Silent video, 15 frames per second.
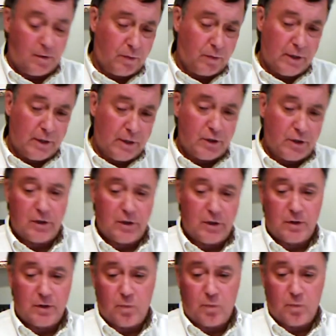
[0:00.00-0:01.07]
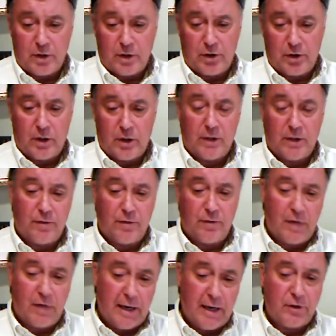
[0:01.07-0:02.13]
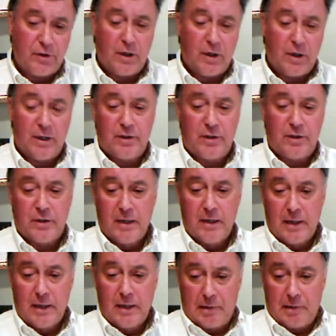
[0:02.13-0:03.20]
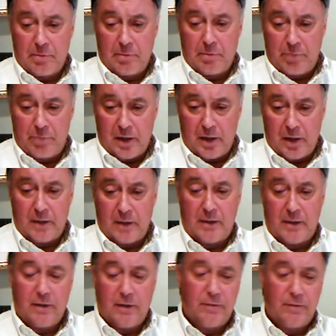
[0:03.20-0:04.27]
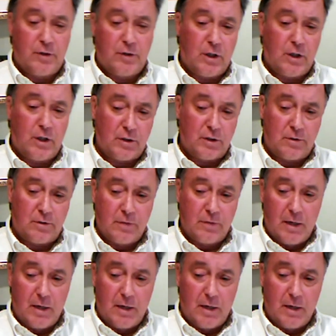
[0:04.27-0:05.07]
3 judges, 1 judge, 5 judge, comparative judges.